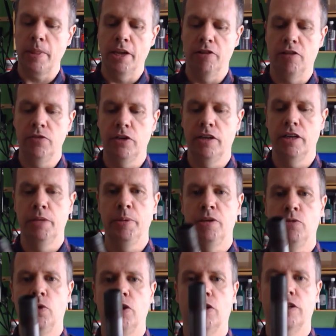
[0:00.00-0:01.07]
I've done a little bit
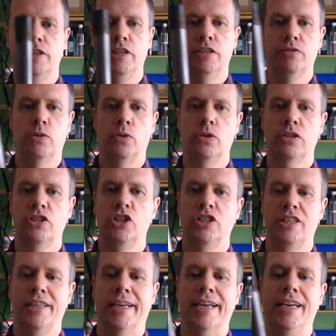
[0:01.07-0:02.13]
of work on these forks,
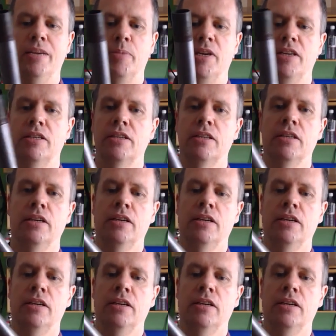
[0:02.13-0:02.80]
just tiny bits.